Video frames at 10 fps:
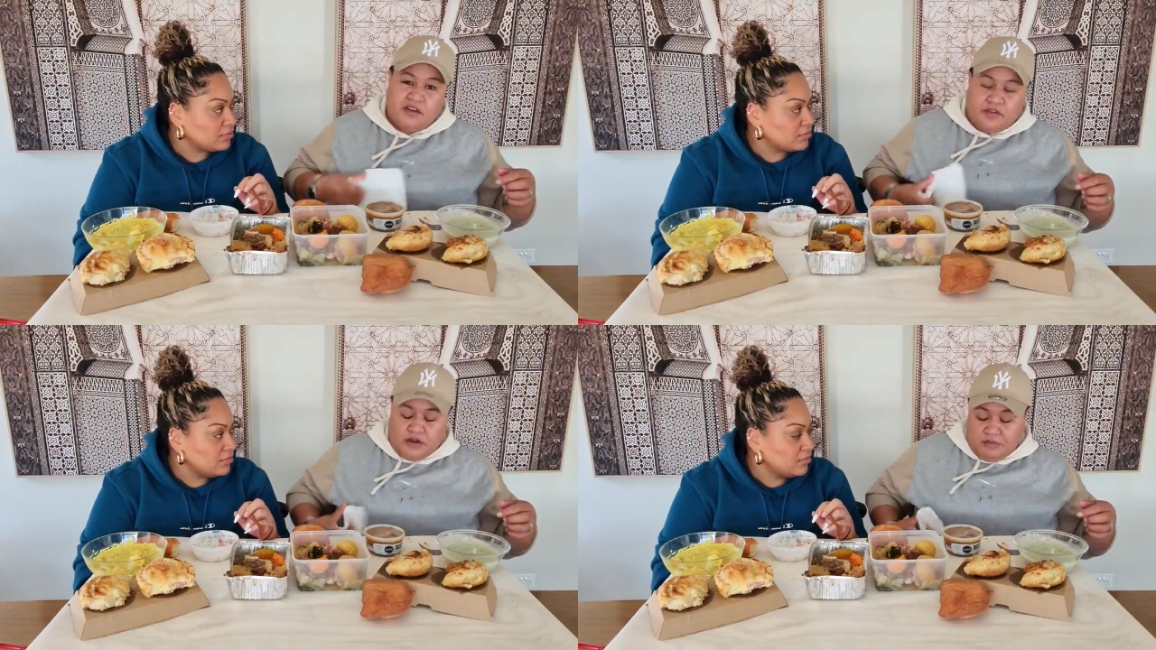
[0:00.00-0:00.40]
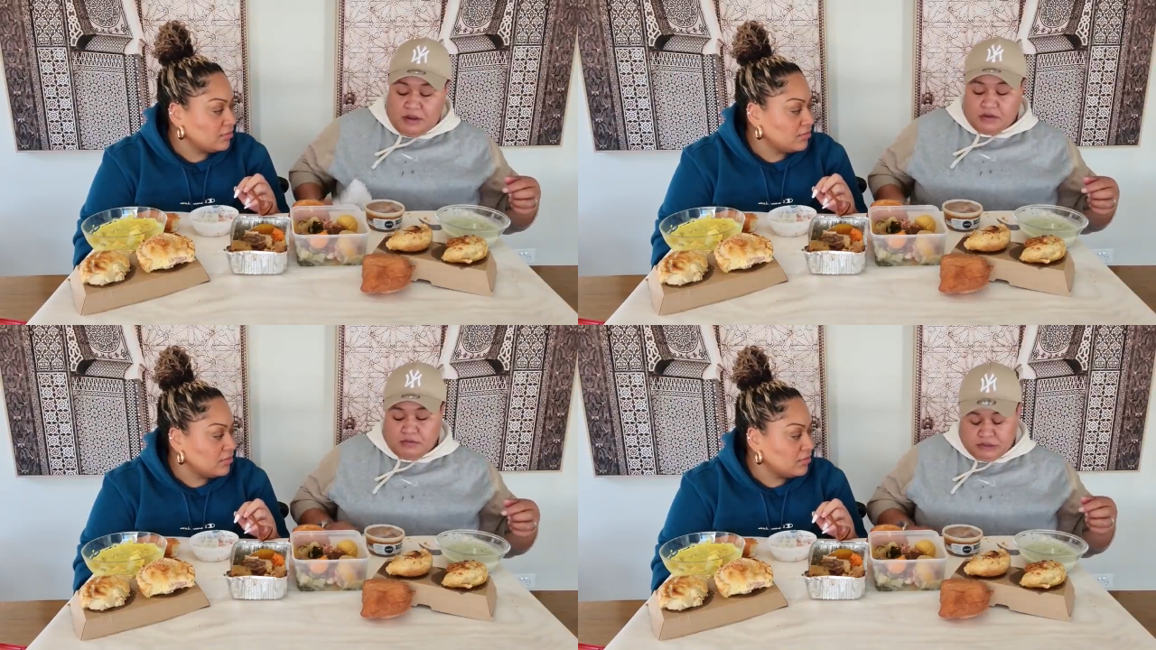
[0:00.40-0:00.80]
Speaker 1: I've only
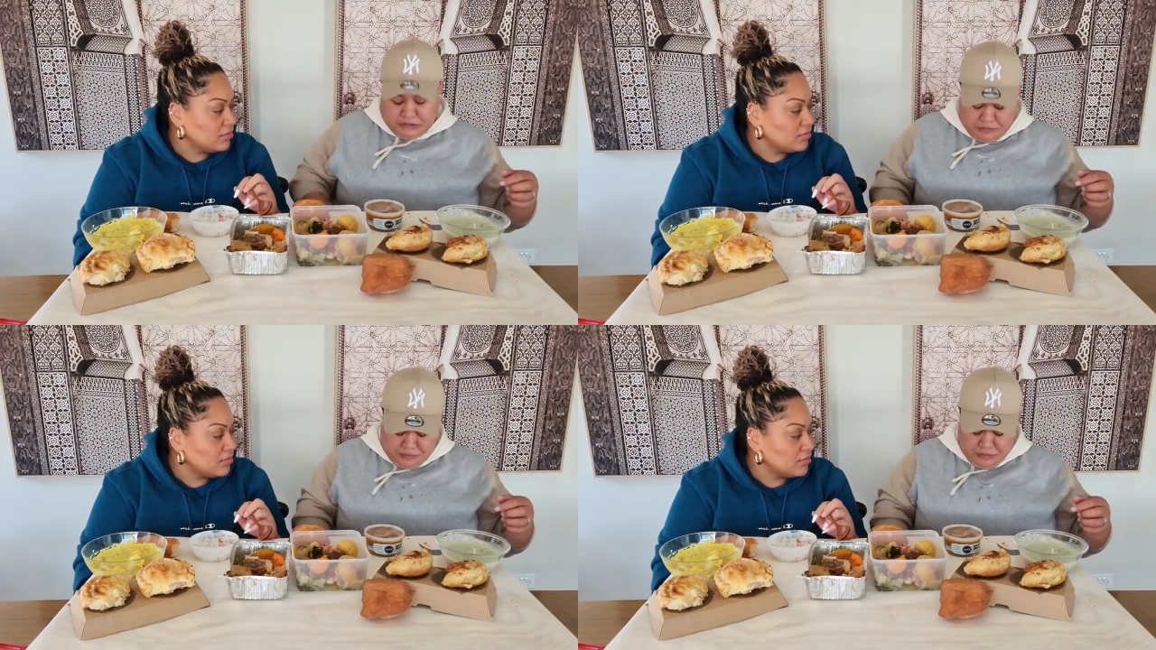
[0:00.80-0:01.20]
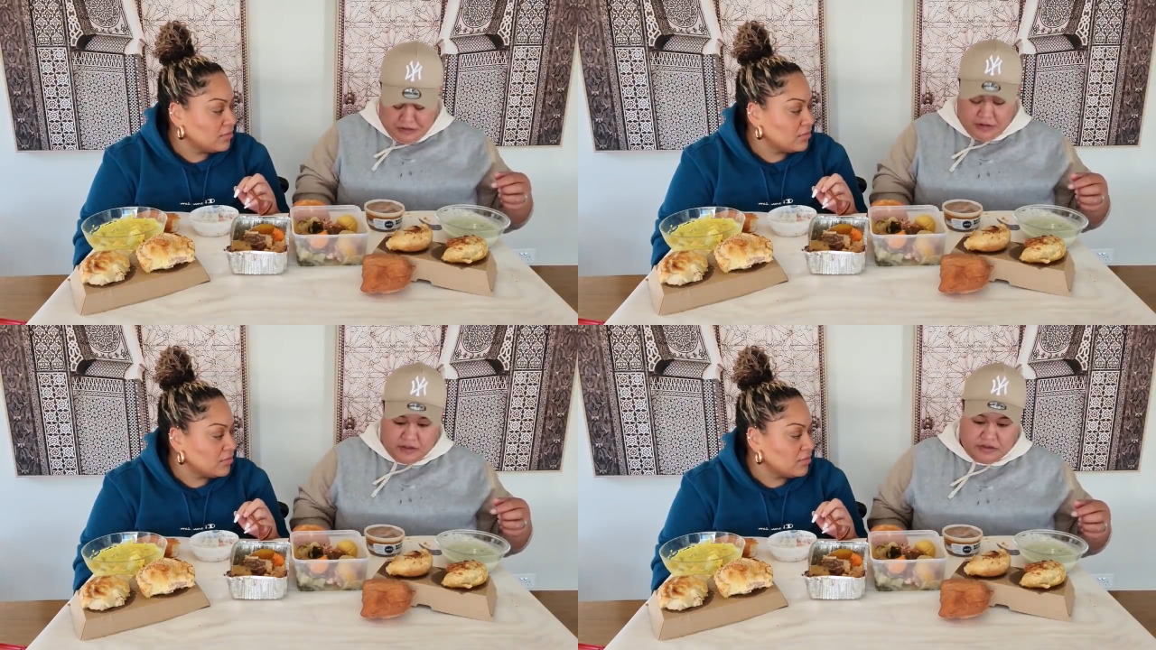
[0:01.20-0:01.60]
marked my jumper
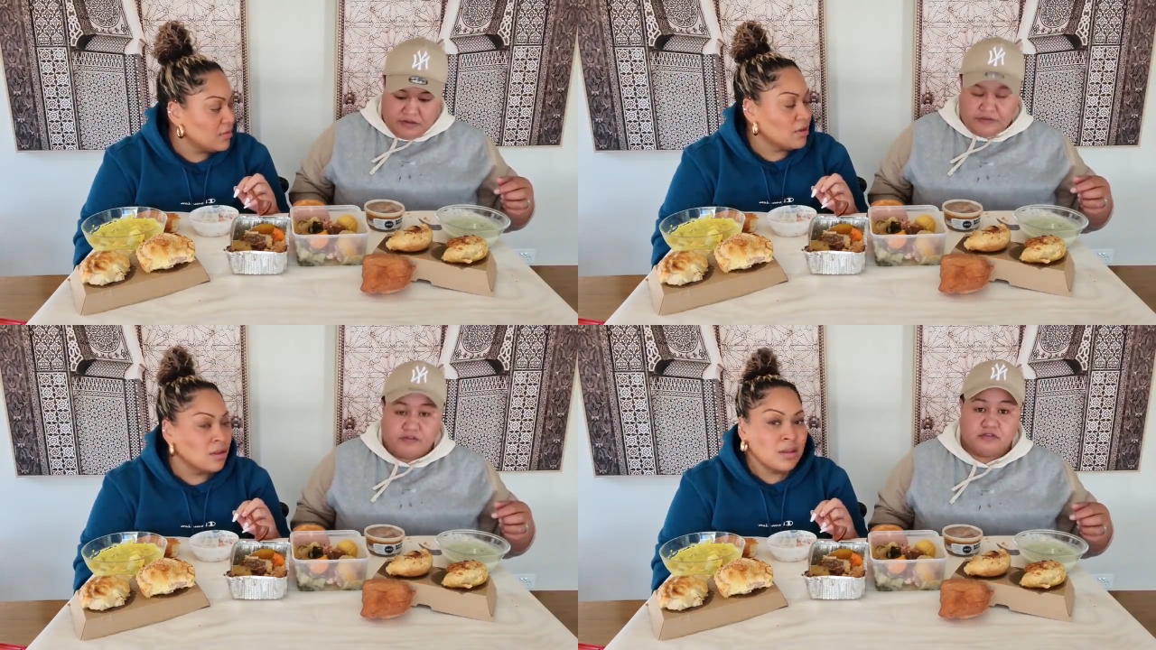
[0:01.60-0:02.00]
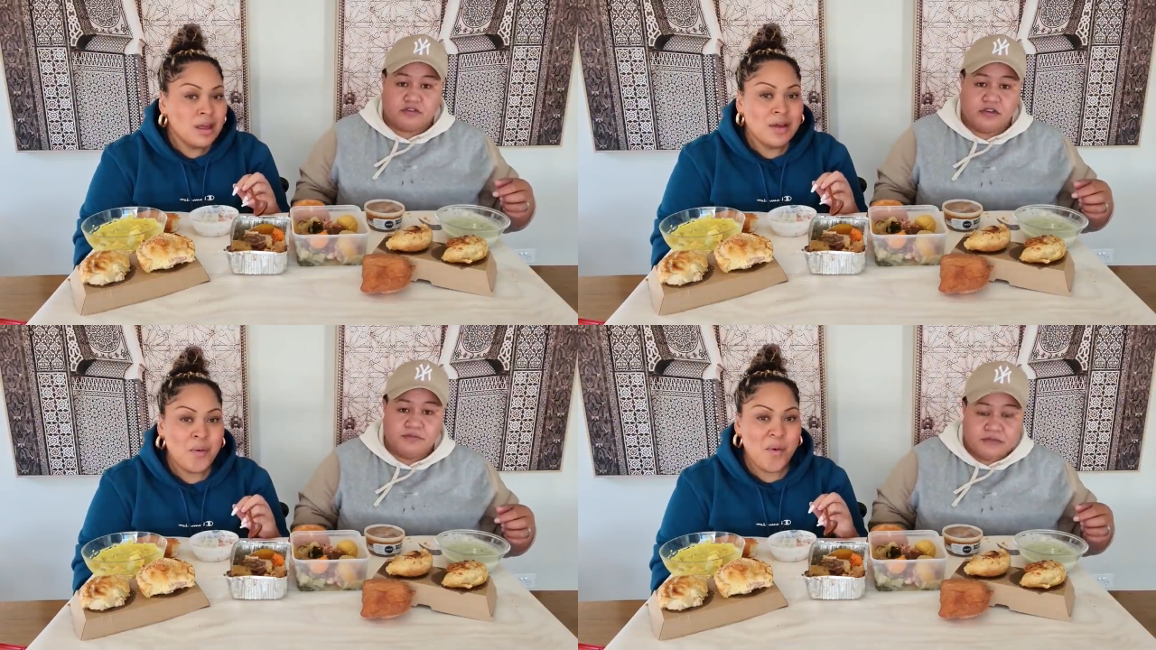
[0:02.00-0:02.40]
like three, four
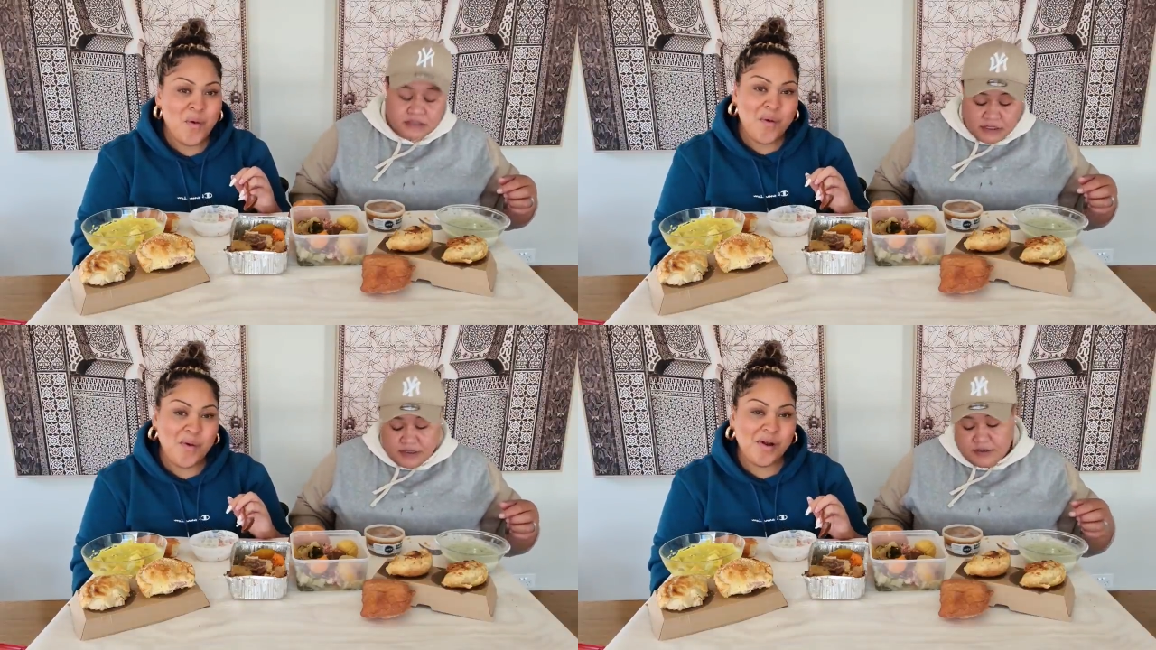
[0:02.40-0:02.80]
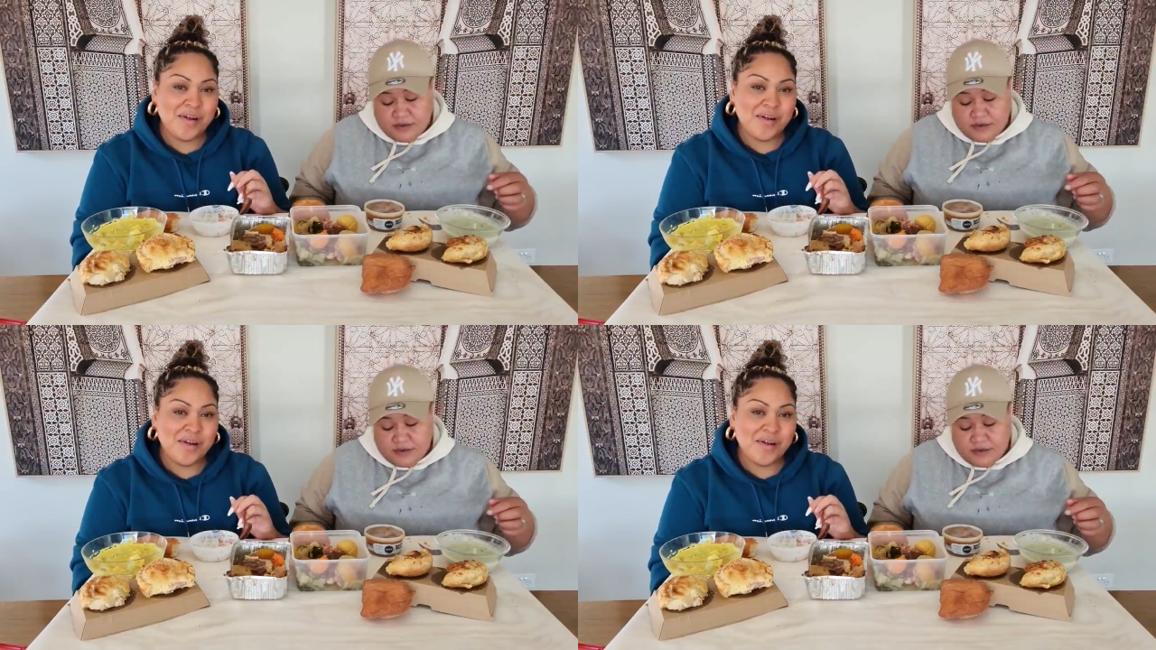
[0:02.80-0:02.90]
times.